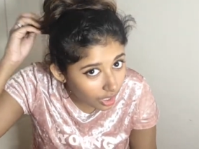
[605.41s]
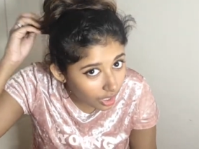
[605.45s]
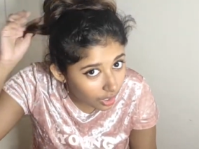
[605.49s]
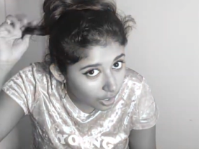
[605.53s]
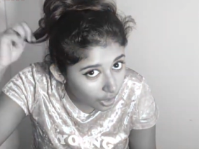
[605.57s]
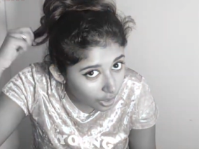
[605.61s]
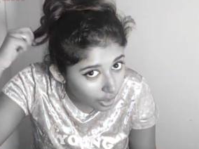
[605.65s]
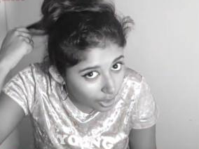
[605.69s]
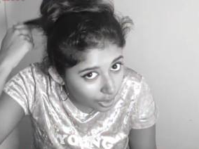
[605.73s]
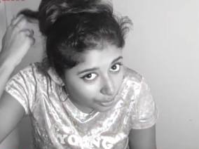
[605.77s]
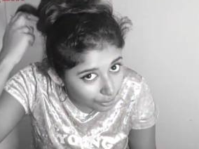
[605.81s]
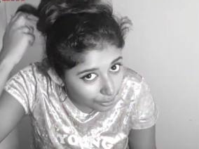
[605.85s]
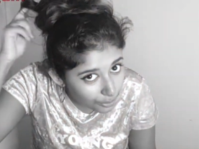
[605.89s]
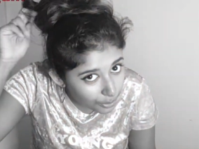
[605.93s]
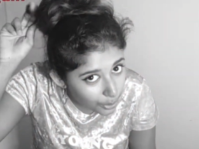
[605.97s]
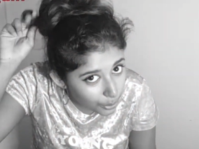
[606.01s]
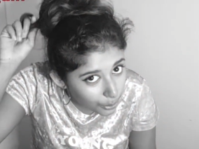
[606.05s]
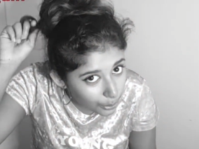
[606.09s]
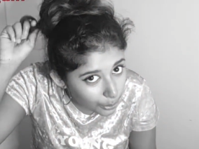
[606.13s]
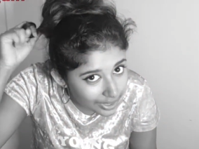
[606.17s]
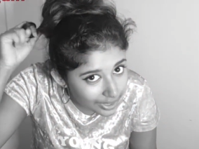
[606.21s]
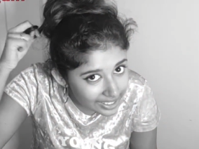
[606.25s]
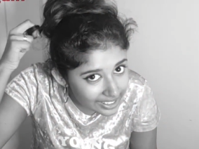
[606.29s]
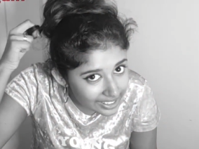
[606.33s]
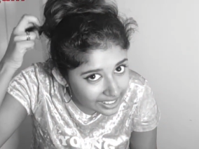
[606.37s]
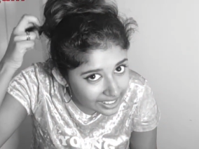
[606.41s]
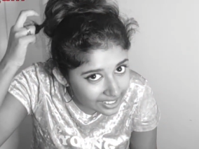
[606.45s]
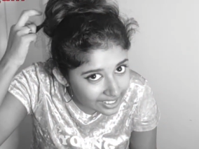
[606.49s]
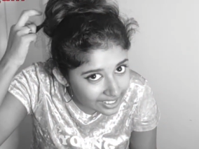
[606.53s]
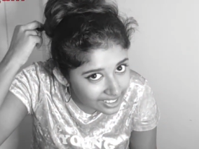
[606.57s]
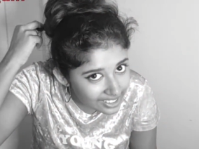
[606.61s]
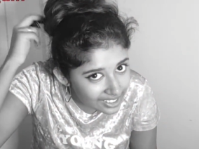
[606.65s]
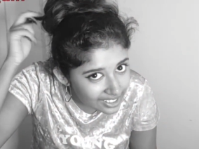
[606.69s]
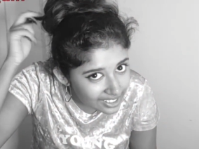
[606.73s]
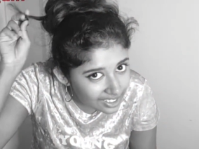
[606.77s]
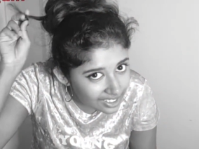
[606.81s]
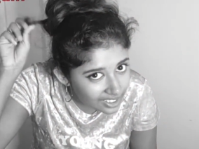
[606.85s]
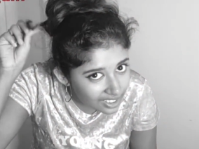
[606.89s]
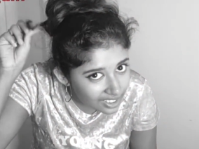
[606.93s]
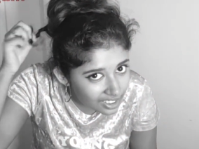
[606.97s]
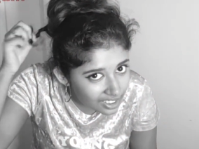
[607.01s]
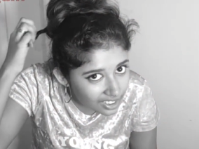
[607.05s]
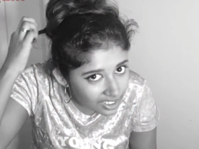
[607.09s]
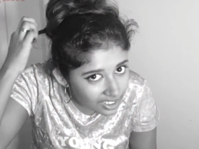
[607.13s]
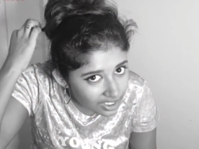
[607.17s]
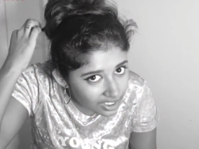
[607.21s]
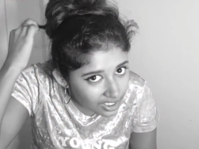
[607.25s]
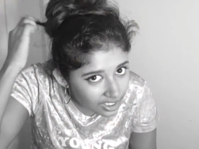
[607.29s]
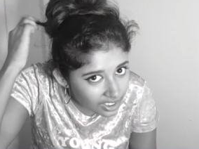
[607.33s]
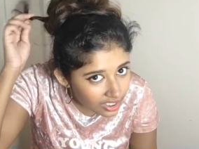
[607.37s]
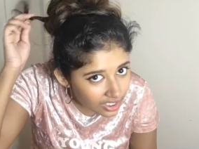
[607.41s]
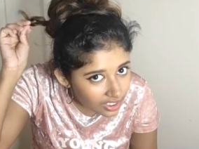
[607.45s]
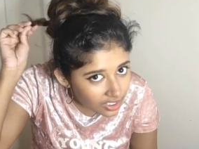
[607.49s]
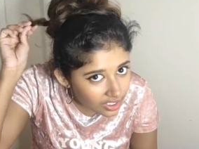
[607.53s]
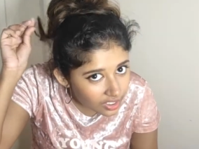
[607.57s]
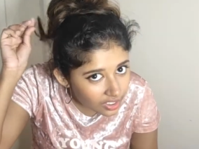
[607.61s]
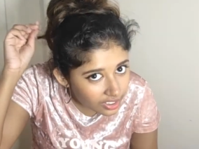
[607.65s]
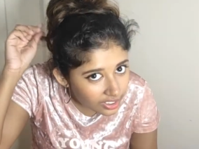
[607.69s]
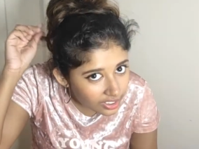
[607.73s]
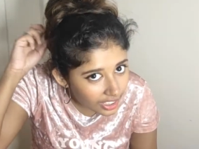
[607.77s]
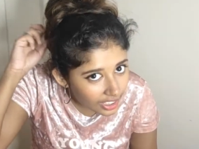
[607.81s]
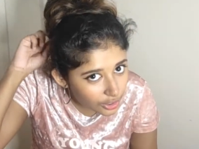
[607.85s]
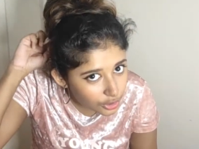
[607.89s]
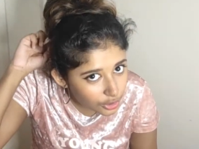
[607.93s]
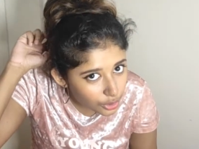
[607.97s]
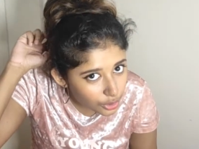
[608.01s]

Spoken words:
lot of twists. That